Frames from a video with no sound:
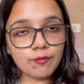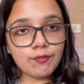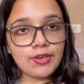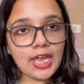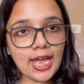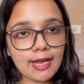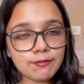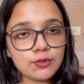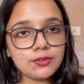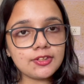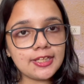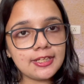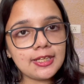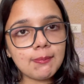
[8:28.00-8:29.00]
we have to
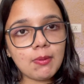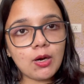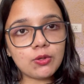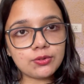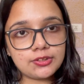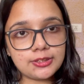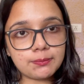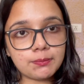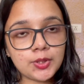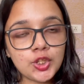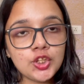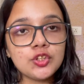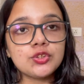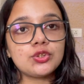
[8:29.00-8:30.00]
think about them
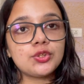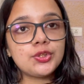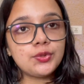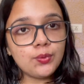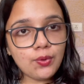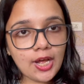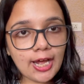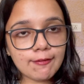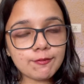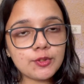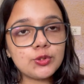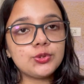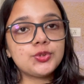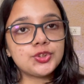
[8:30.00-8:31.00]
so you
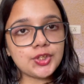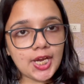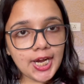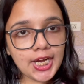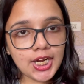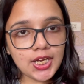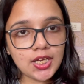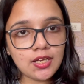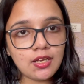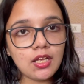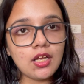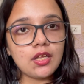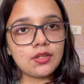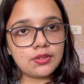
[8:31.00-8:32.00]
have to check
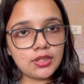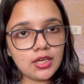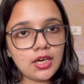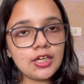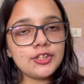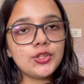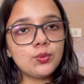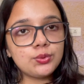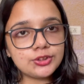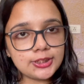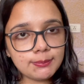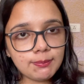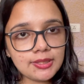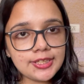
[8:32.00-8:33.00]
the
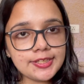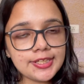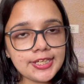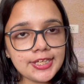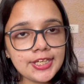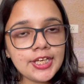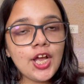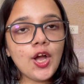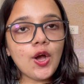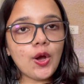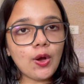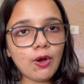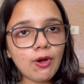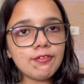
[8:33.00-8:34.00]
usability
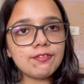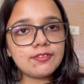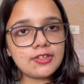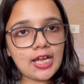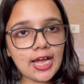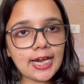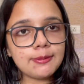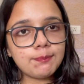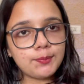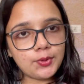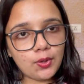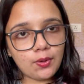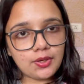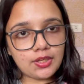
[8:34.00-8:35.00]
of that
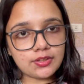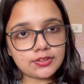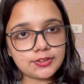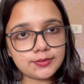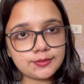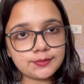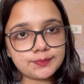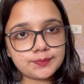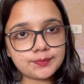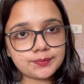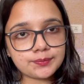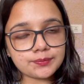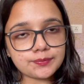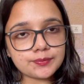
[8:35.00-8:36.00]
product
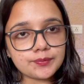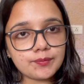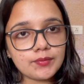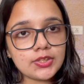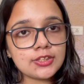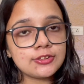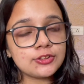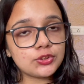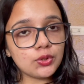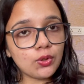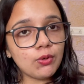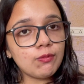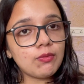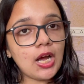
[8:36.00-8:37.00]

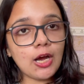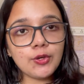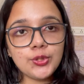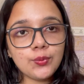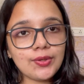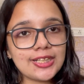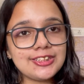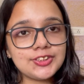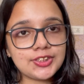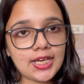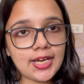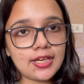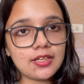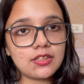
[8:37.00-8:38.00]
so how you can
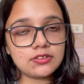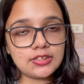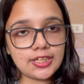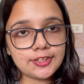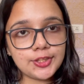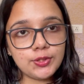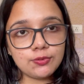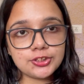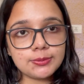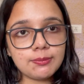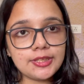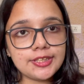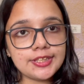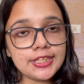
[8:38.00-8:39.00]
check that
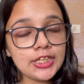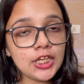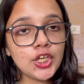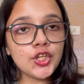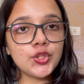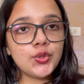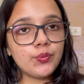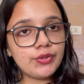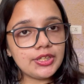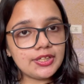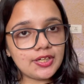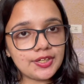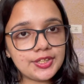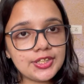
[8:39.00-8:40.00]
usability you
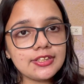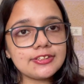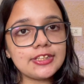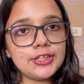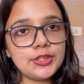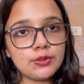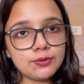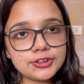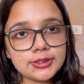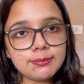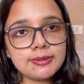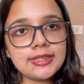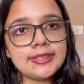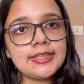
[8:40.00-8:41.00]
will conduct the
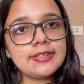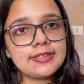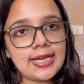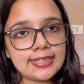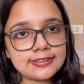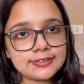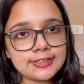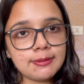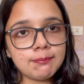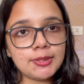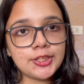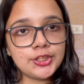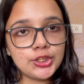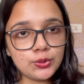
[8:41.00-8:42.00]
usability
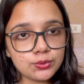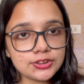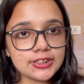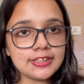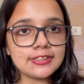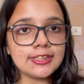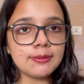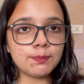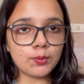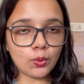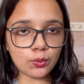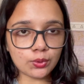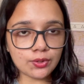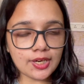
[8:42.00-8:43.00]
testing by using the
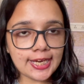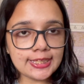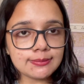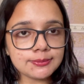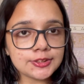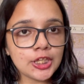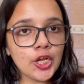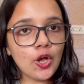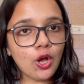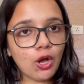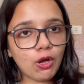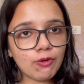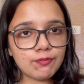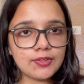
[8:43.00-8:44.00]
prototypes
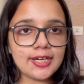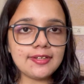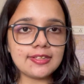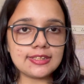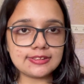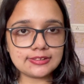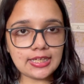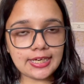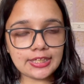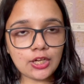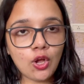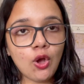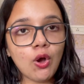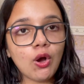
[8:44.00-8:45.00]
of that
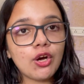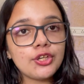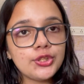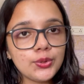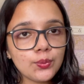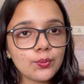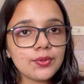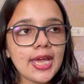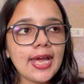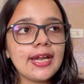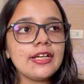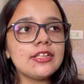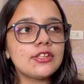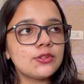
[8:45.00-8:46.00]
design or you
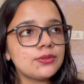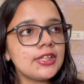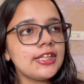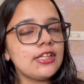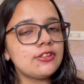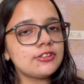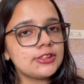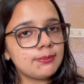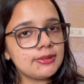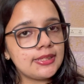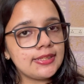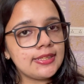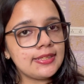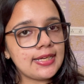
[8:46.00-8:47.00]
can do the
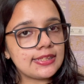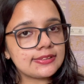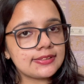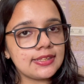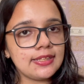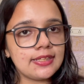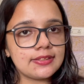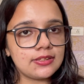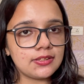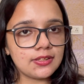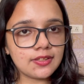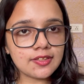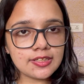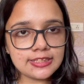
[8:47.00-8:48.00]
usability testing at the
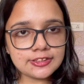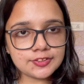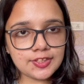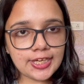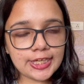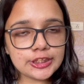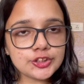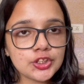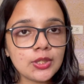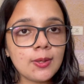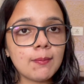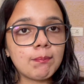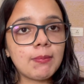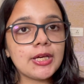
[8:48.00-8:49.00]
early stage
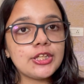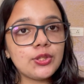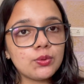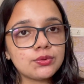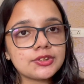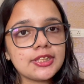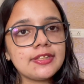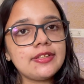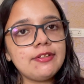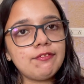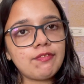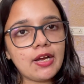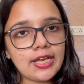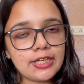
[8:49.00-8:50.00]
by using the
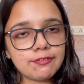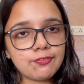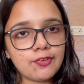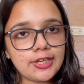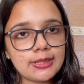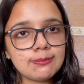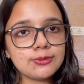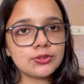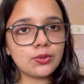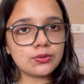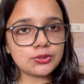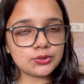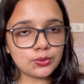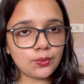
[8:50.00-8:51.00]
wireframes
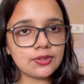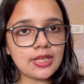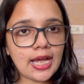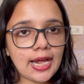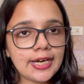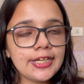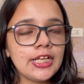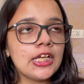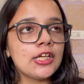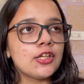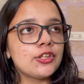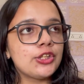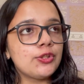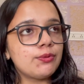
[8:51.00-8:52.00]
so, so that
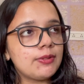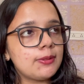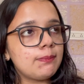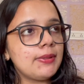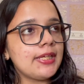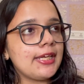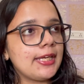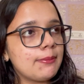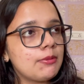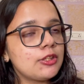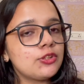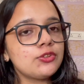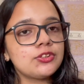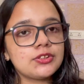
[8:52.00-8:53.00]
you will be
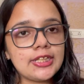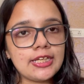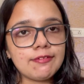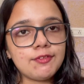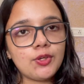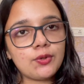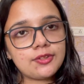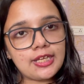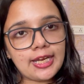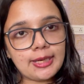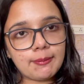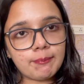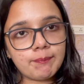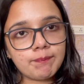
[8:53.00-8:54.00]
able to save your
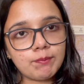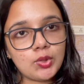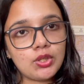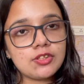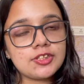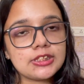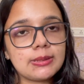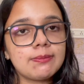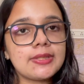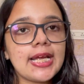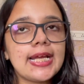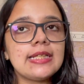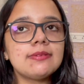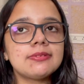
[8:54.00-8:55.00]
time because
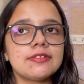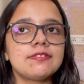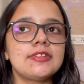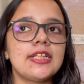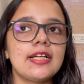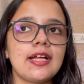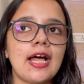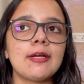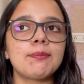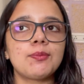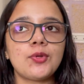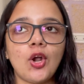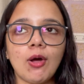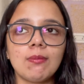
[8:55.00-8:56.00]
sometimes if there are
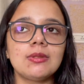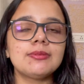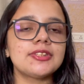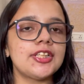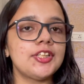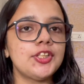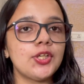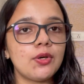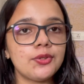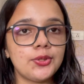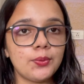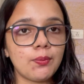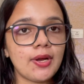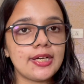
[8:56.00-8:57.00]
problems in your
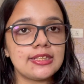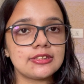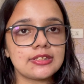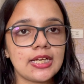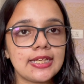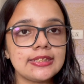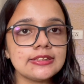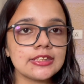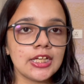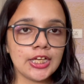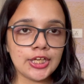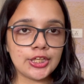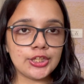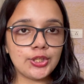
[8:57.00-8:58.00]
UI designs
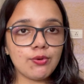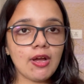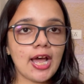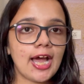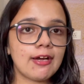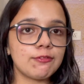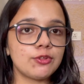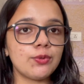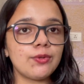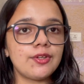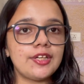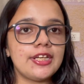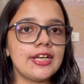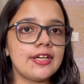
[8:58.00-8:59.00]
you have to
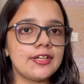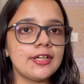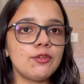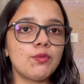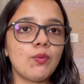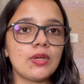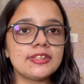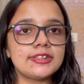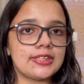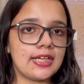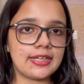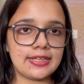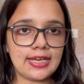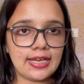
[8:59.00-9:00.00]
create it once
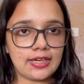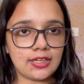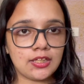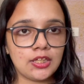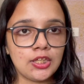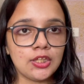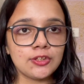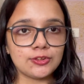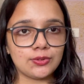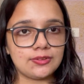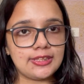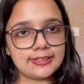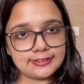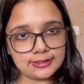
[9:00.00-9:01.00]
again
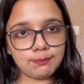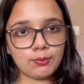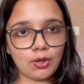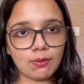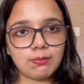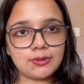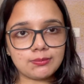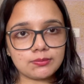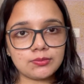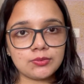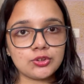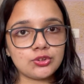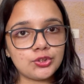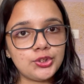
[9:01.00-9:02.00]
so that's a problem
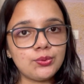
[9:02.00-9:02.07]
so